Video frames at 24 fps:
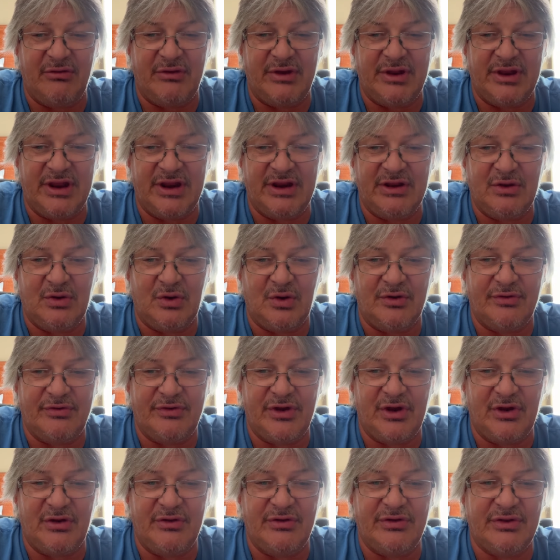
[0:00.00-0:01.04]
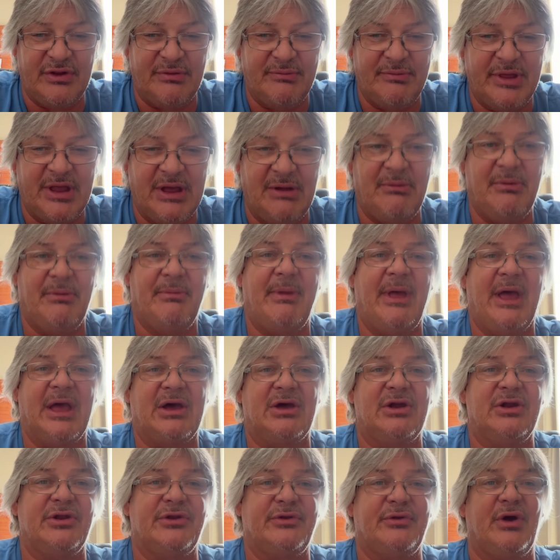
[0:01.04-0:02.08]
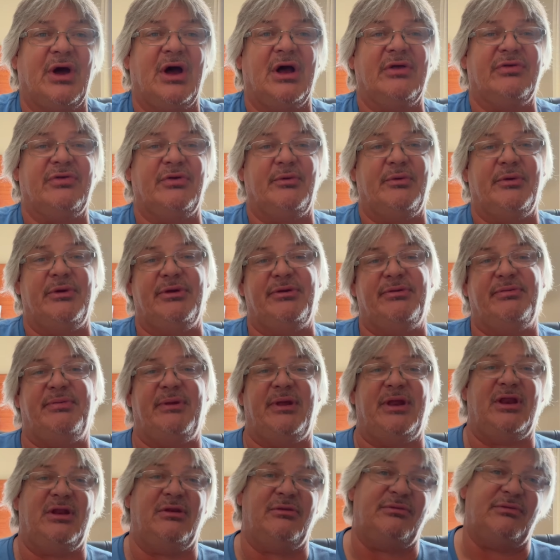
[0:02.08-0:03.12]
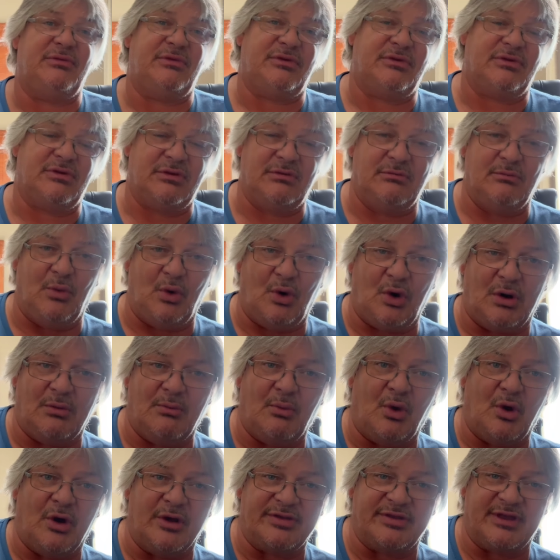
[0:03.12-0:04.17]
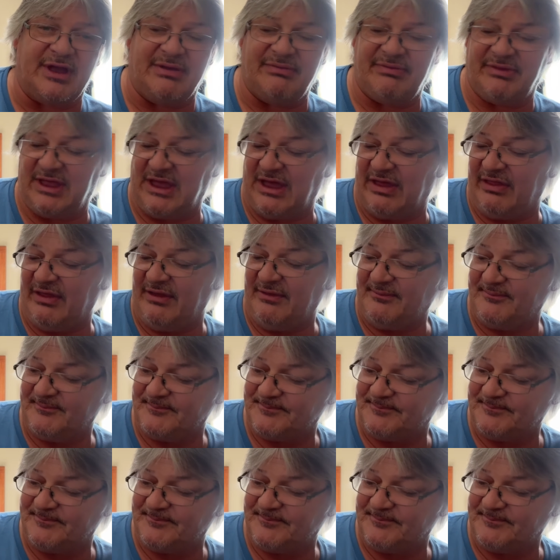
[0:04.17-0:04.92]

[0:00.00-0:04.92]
And then, of course, you know, he's going to be coming back on the truck. So we're spending more and more time together.